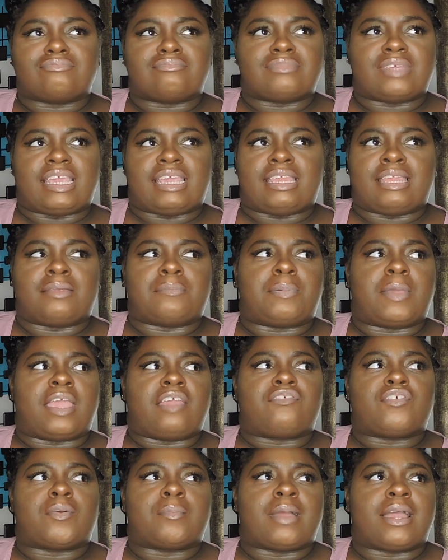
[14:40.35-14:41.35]
he didn't pay
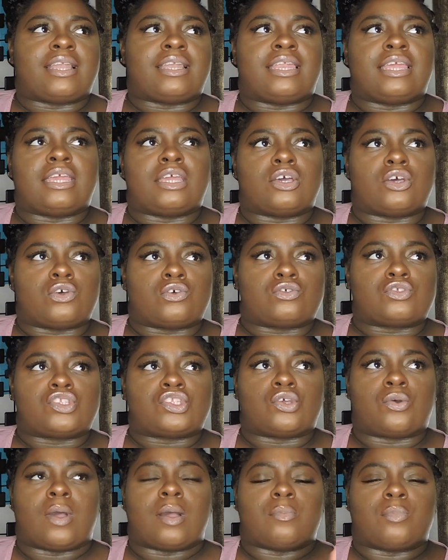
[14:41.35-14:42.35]
for my nails
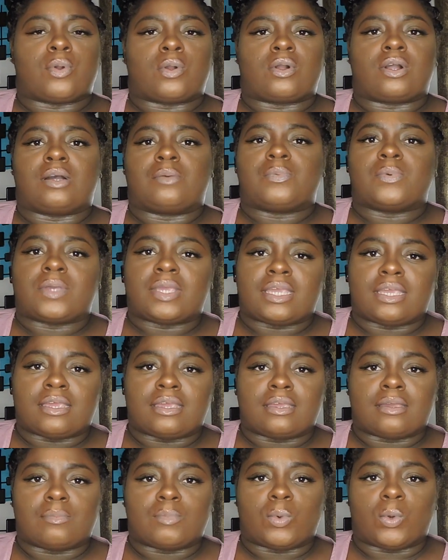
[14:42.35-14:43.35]
so I broke up with
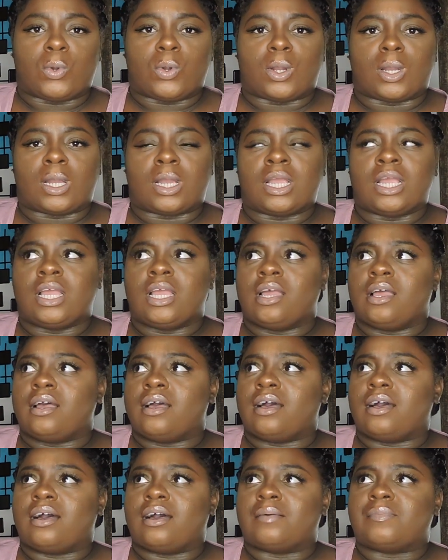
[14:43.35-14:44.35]
him, or
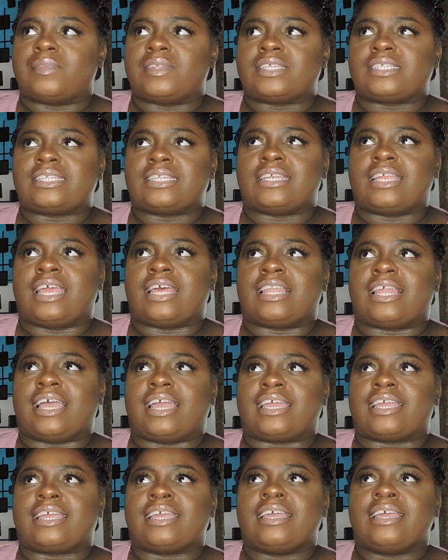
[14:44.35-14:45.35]
this and that,
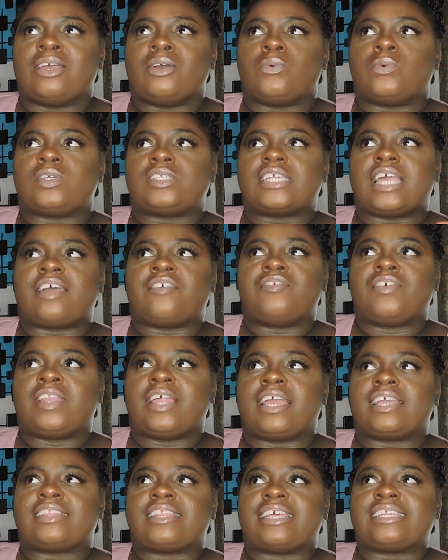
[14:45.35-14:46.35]
like, which I feel
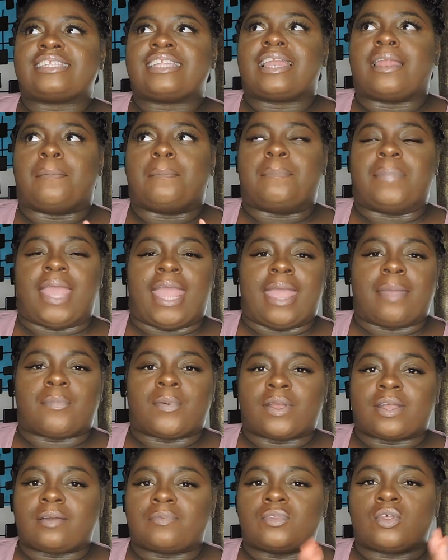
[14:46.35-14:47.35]
like that's not a bad
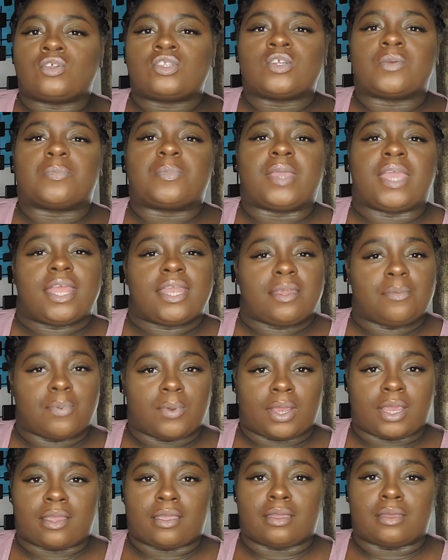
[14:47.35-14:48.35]
breakup. Those are petty
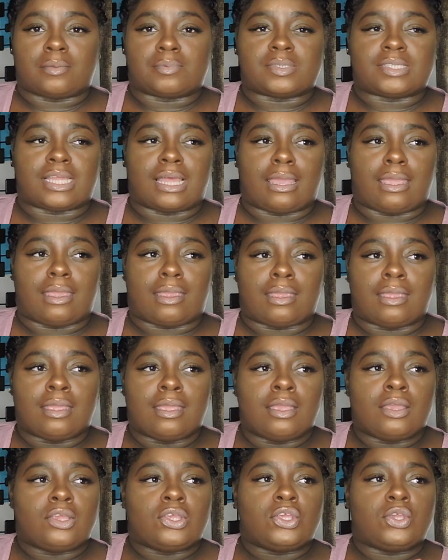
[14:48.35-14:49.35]
breakups. Like
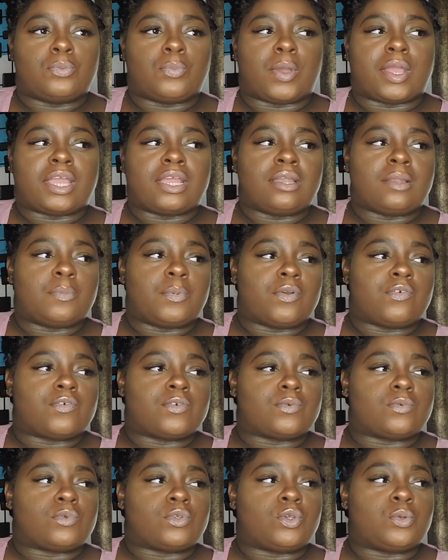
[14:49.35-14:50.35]
you're breaking up
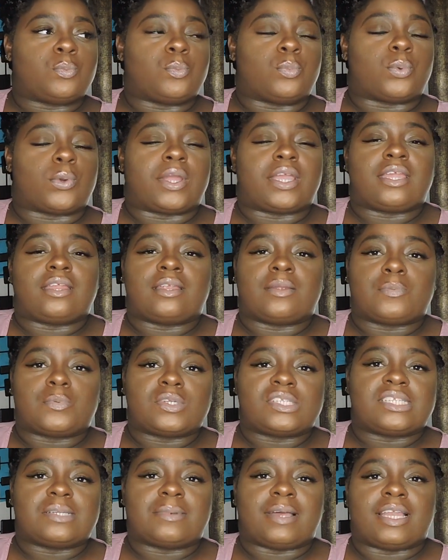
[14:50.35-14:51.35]

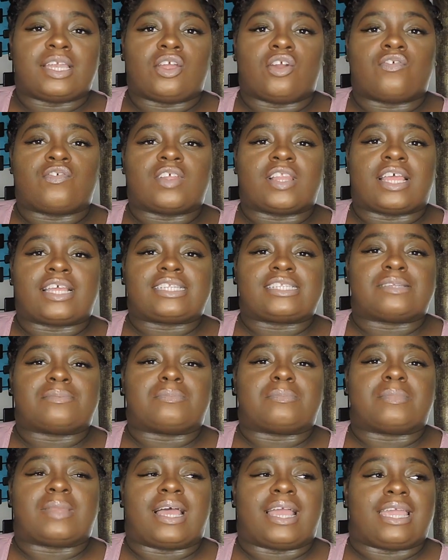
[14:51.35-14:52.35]
with somebody over like
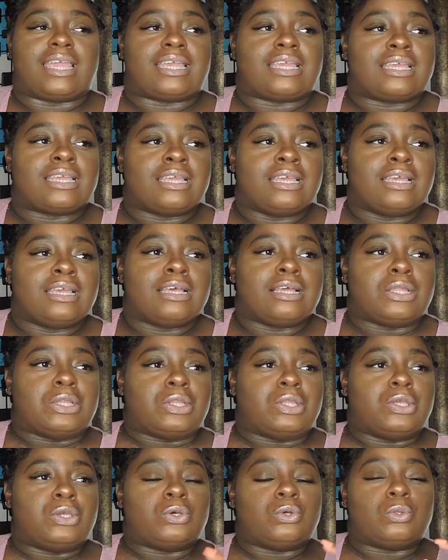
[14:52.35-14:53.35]
some like
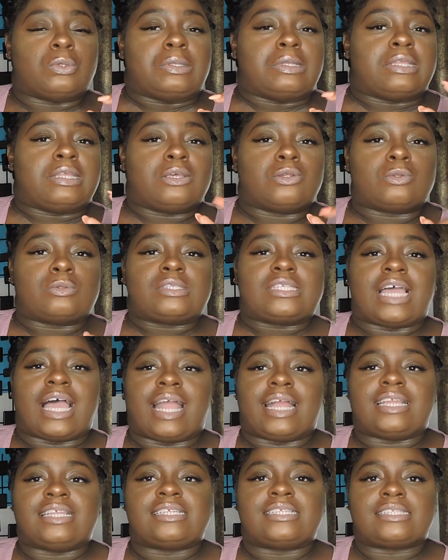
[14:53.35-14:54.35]
little
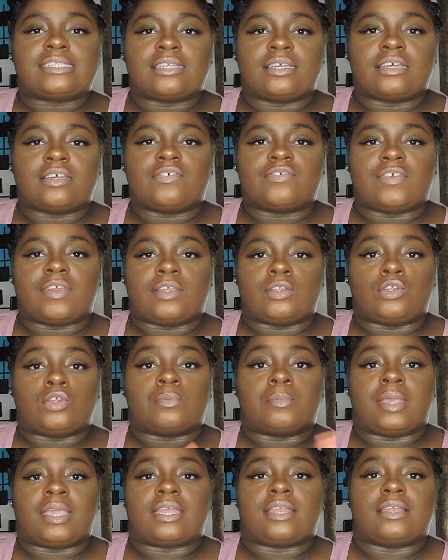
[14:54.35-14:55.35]
tiny stuff, and you're
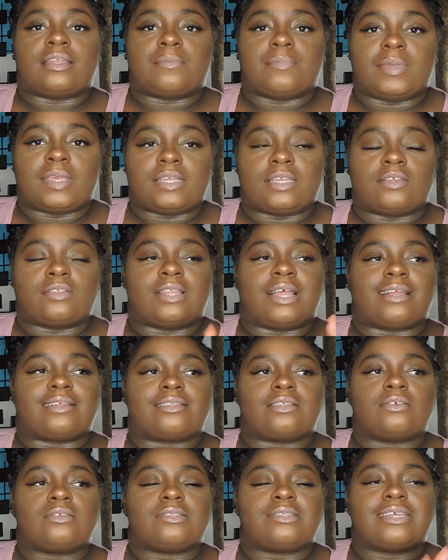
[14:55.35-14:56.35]
making it a big deal. Like
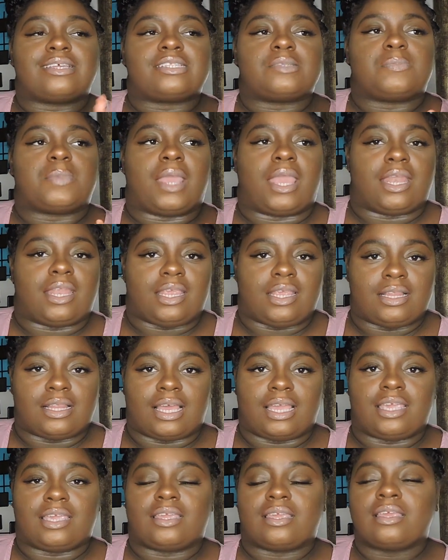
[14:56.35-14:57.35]
that's petty,
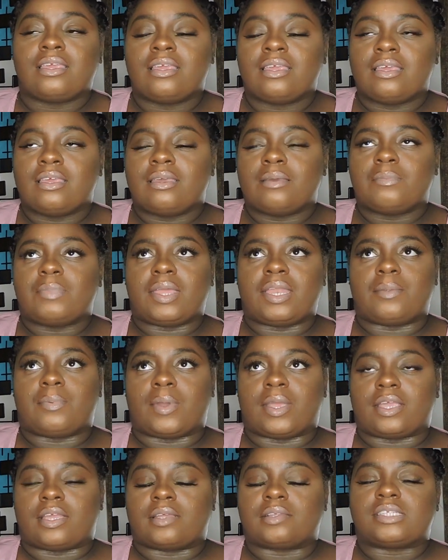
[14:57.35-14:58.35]
like petty
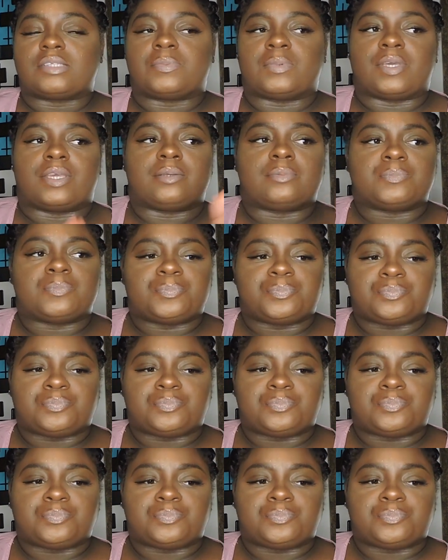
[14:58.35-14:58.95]
breakups. But